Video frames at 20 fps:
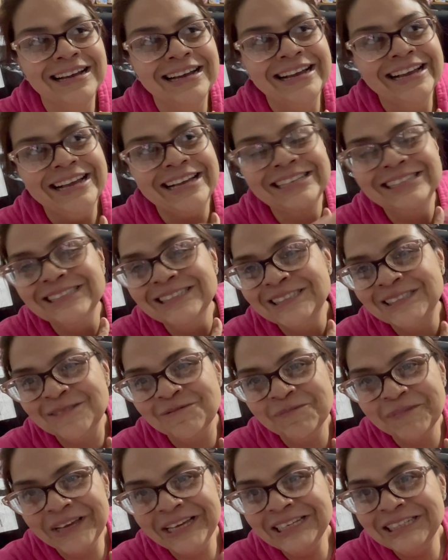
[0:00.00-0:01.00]
it just
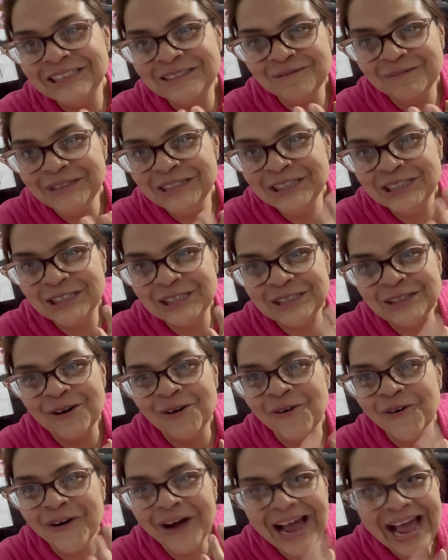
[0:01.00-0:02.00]
makes me
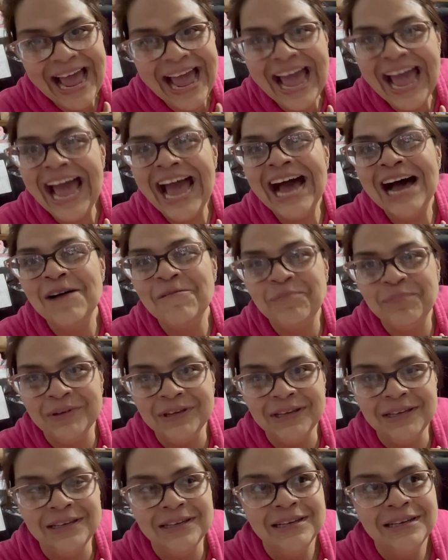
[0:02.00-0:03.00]
so
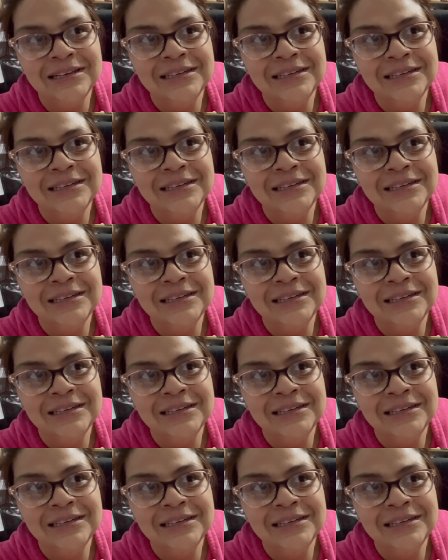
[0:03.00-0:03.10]
happy